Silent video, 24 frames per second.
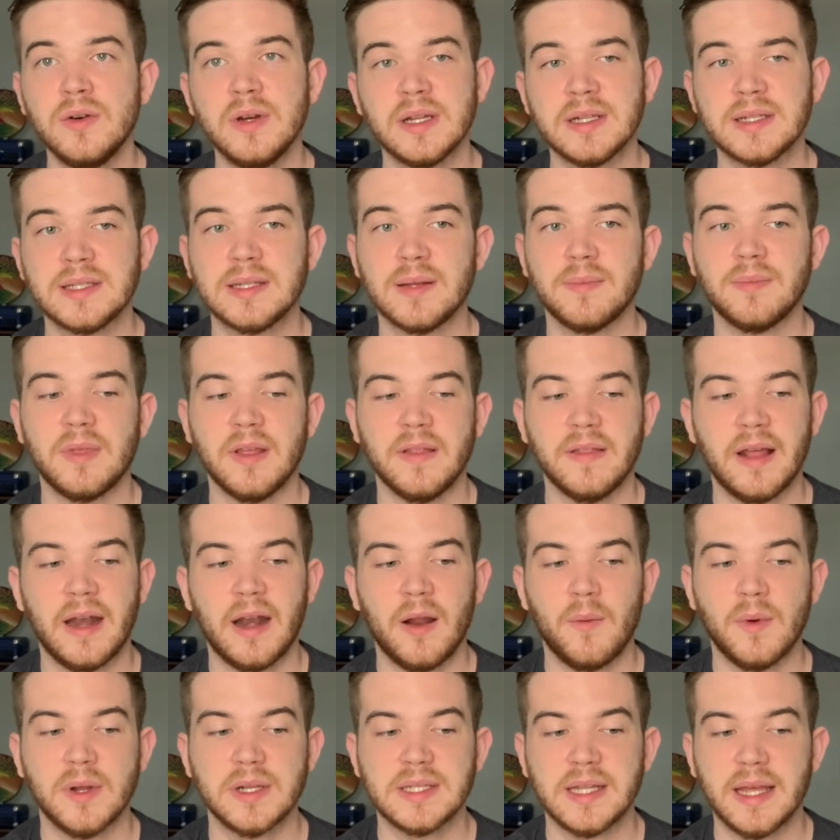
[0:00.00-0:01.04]
It's something that I
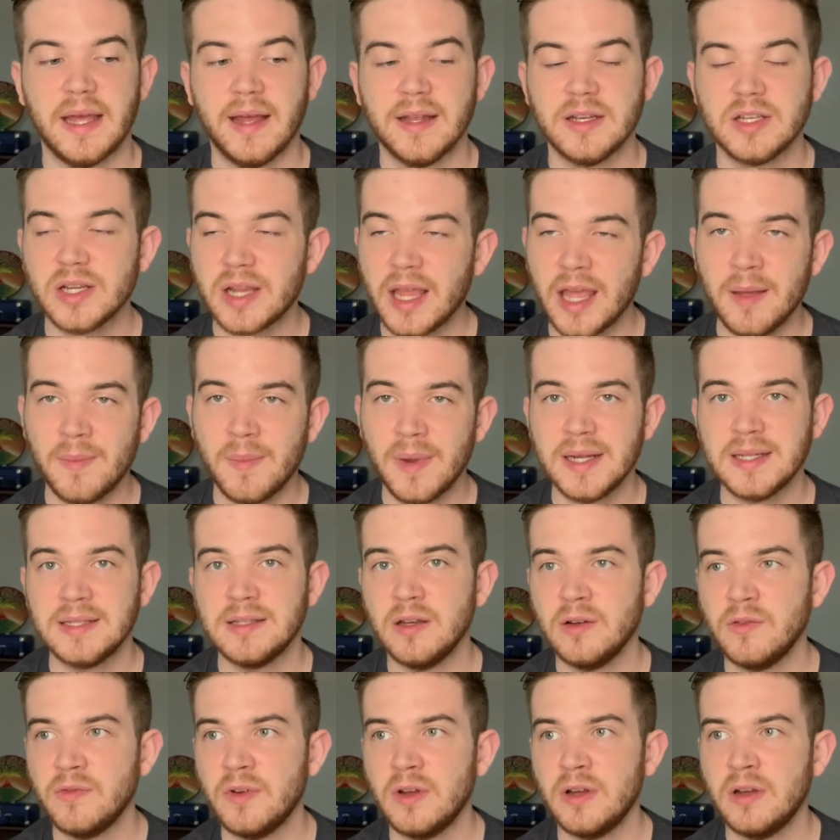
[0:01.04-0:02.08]
want to educate
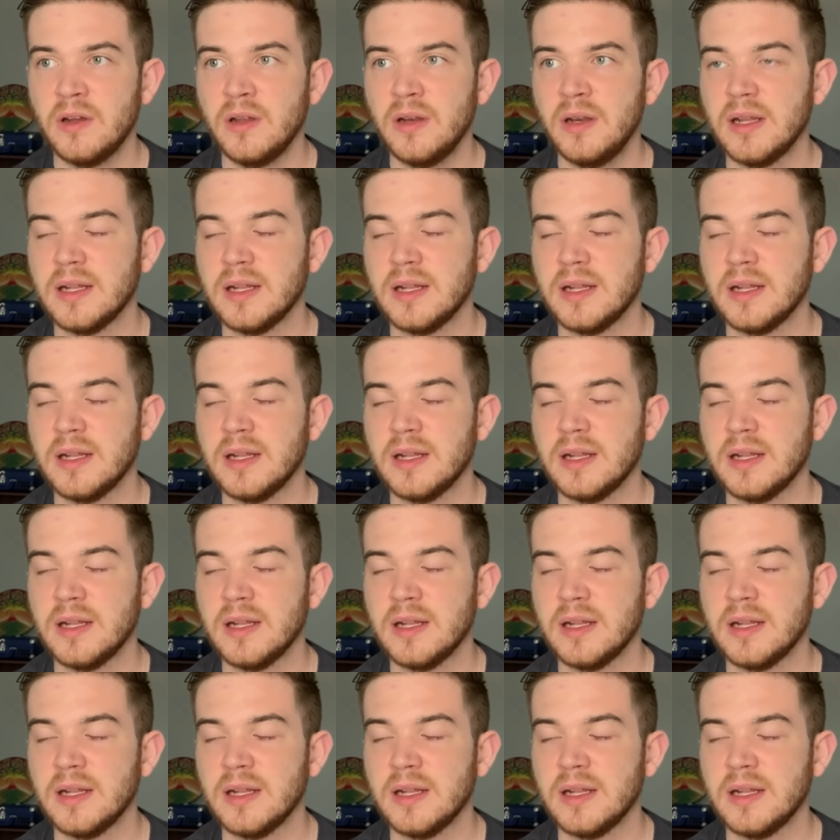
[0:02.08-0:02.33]
myself on.